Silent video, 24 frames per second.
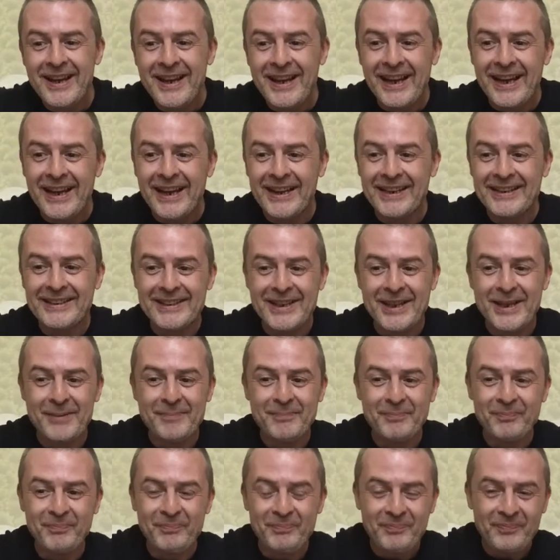And
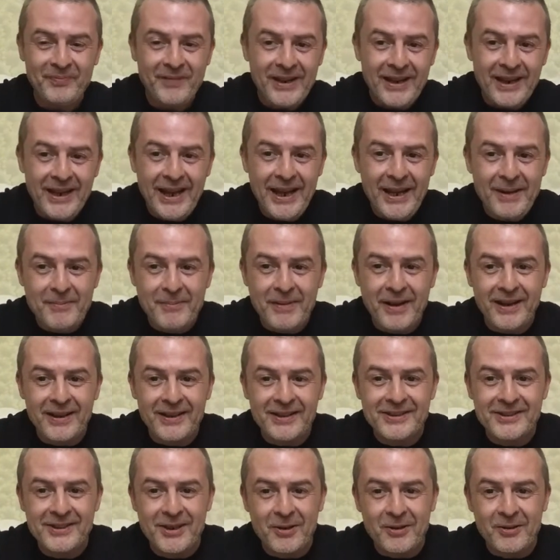him and
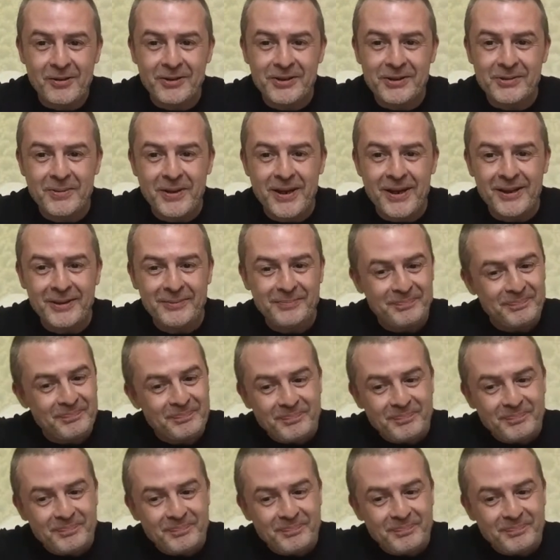Ahsoka as well.